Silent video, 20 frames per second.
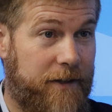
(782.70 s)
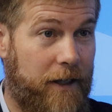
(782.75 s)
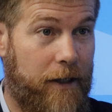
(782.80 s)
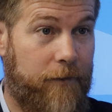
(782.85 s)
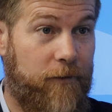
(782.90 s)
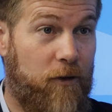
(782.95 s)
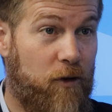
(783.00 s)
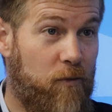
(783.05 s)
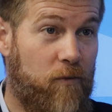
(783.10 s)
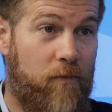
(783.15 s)
sight
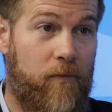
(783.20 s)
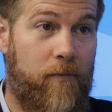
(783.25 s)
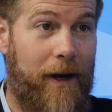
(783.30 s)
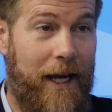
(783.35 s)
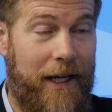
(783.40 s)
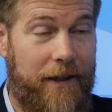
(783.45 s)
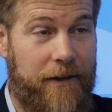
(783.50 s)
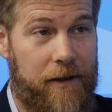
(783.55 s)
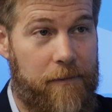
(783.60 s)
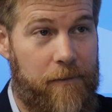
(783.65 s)
if you've
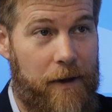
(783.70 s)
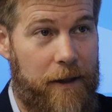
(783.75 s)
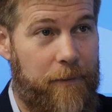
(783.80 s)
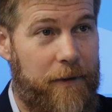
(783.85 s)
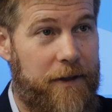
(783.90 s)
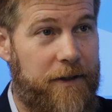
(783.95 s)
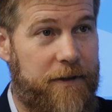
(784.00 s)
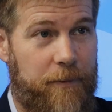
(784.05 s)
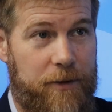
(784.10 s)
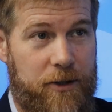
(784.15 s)
made
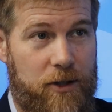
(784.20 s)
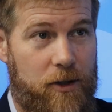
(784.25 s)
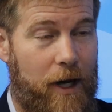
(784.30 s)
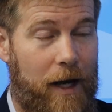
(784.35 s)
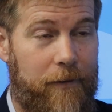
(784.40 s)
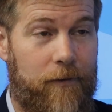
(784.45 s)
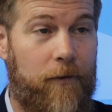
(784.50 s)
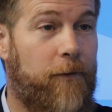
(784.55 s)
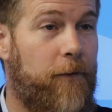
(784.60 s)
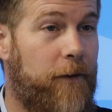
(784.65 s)
commitments, but you
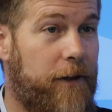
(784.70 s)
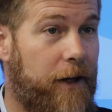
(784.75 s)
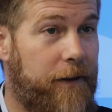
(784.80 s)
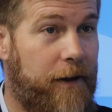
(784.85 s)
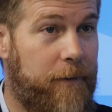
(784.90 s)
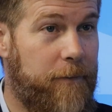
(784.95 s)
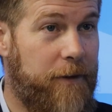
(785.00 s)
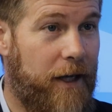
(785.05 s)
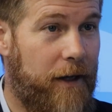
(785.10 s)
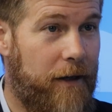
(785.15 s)
haven't funded
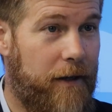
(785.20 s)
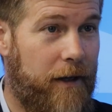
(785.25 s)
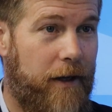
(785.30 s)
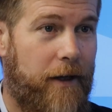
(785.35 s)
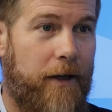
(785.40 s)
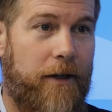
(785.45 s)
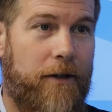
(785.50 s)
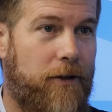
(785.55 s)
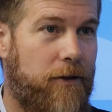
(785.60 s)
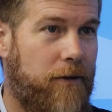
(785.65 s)
them yet.
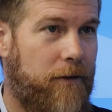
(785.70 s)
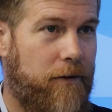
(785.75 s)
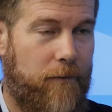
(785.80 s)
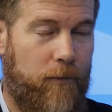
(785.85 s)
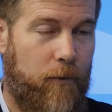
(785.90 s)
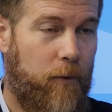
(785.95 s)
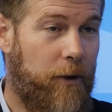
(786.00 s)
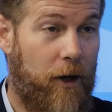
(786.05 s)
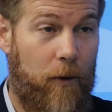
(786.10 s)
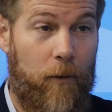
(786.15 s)

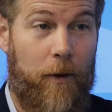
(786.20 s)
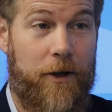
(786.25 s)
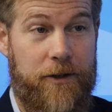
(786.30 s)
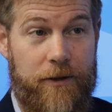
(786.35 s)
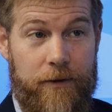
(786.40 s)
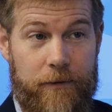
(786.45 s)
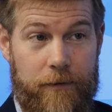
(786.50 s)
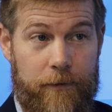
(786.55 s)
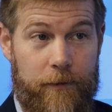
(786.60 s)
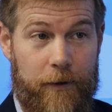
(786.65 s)
We don't want
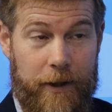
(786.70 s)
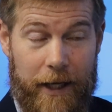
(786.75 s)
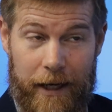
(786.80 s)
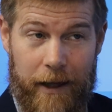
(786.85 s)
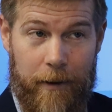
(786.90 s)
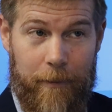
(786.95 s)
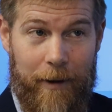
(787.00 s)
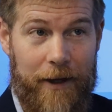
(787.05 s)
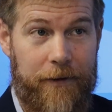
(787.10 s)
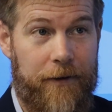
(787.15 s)
you
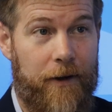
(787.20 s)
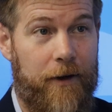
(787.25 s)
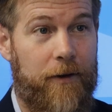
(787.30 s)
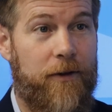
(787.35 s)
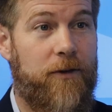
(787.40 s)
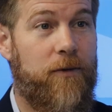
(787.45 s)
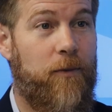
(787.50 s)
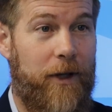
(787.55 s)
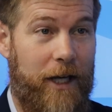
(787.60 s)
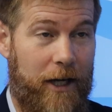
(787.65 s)
forgetting about
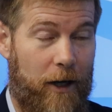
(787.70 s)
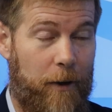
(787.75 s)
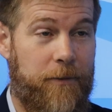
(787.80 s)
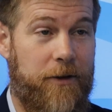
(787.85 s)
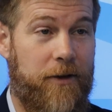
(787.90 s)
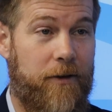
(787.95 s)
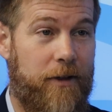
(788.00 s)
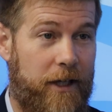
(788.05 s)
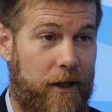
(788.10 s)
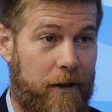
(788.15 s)
those. We help
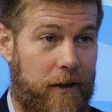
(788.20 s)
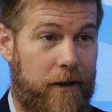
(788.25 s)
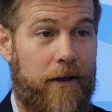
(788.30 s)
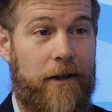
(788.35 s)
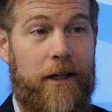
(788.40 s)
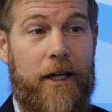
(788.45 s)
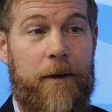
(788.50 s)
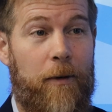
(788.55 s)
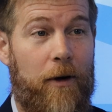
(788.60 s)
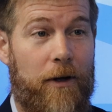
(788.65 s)
you
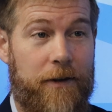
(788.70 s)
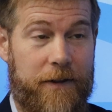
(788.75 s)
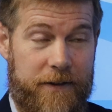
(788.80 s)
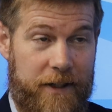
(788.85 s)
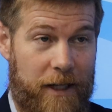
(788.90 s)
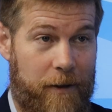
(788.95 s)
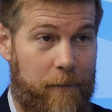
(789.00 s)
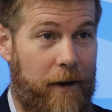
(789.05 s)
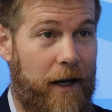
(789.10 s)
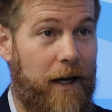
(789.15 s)
keep on the
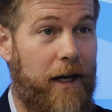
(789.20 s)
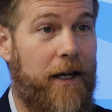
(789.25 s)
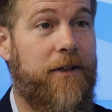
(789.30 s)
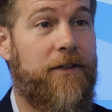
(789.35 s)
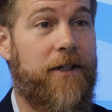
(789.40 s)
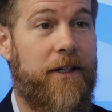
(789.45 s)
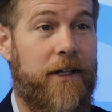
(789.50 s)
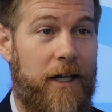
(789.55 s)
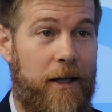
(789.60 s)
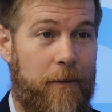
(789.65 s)
same
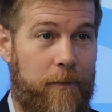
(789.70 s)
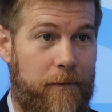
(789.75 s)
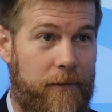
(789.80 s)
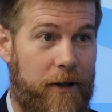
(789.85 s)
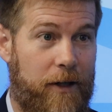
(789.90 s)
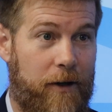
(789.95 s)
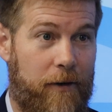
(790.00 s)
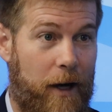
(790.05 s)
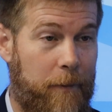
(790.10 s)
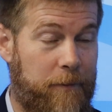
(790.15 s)
page and keep
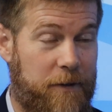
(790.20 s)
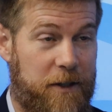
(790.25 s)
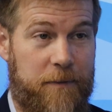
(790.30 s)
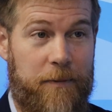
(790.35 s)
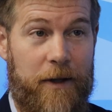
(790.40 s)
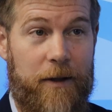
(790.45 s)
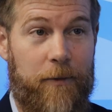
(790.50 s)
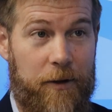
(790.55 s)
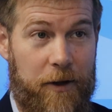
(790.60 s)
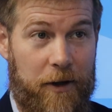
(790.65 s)
up to
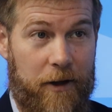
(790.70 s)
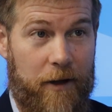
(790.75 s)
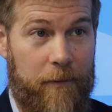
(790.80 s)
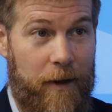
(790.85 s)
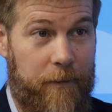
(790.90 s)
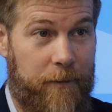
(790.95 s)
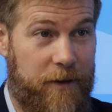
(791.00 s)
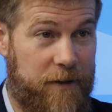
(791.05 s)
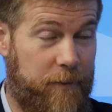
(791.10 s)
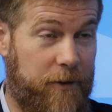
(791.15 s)
speed with your
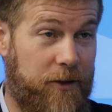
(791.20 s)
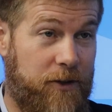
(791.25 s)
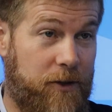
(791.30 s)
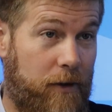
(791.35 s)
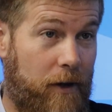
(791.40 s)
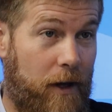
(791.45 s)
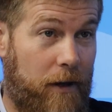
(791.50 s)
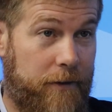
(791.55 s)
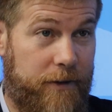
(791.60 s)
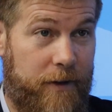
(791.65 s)
commitments, but
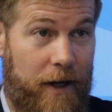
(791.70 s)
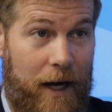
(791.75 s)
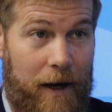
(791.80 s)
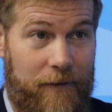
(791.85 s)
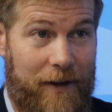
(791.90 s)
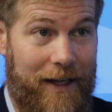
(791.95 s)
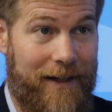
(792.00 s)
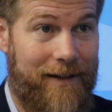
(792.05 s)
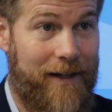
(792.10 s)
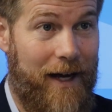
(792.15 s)
you'll also
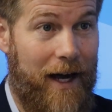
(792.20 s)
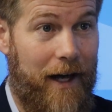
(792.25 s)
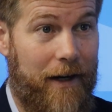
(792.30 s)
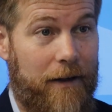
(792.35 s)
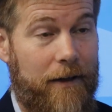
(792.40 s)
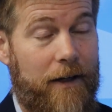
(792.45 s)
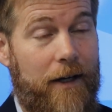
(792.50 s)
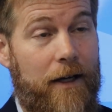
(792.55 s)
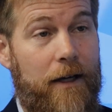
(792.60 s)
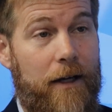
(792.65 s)
have that
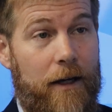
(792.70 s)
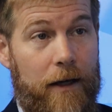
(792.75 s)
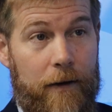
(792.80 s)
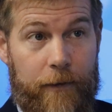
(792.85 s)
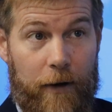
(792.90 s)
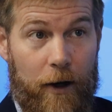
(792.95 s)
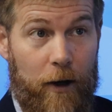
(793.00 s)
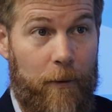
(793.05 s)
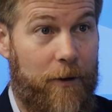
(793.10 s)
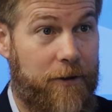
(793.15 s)
data
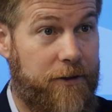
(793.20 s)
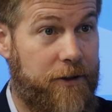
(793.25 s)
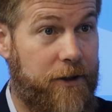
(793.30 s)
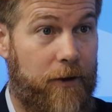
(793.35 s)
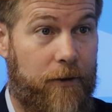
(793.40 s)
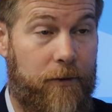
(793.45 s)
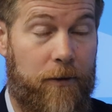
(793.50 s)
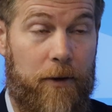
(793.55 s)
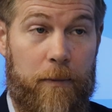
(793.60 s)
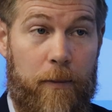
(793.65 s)
available to
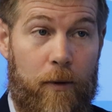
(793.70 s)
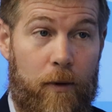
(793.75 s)
you through the